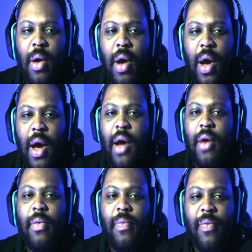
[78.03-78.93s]

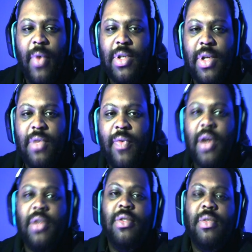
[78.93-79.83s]
Uh, first things
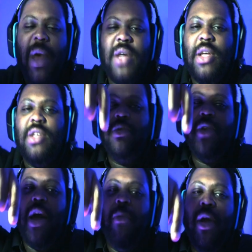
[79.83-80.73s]
first, smash that
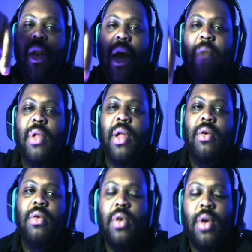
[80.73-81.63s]
subscribe button down below.